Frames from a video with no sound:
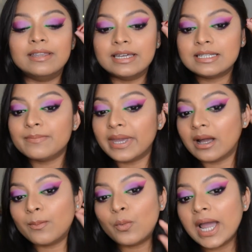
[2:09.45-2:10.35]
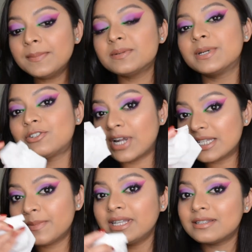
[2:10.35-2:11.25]
this makeup wipes but
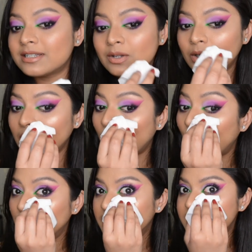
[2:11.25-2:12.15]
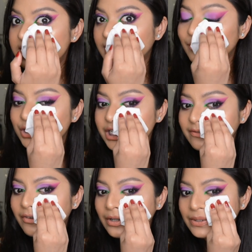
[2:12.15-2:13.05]
trust me this is not the only step which I
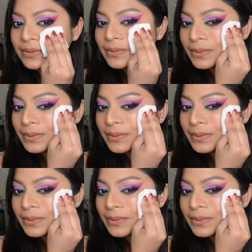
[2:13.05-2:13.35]
follow